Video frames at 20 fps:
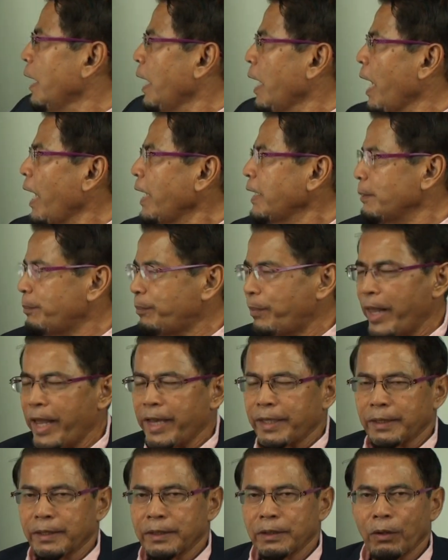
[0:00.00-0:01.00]
the
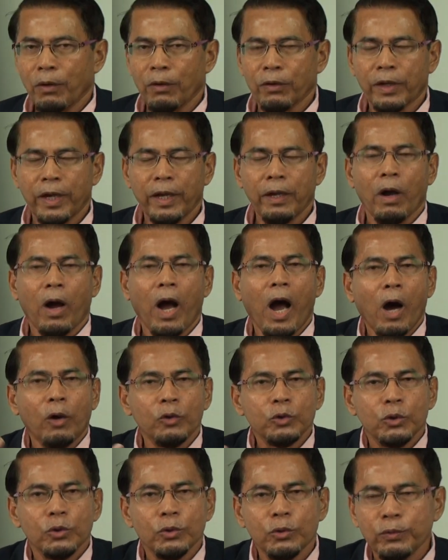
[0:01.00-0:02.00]
plan, okay,
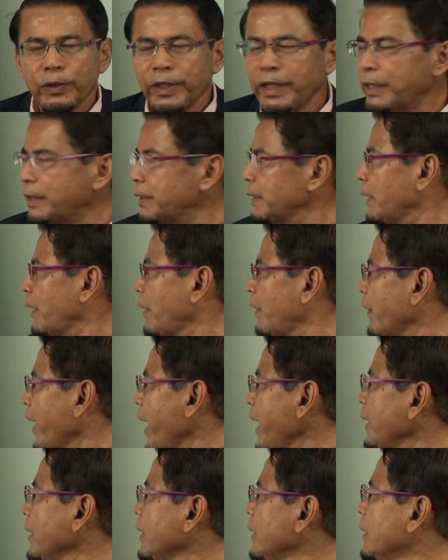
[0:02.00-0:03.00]
how to do it, all
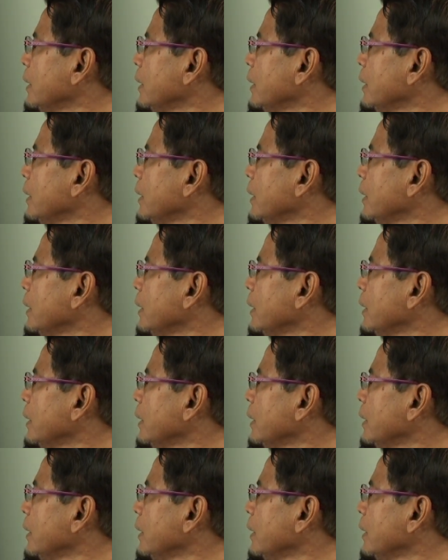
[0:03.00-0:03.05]
right.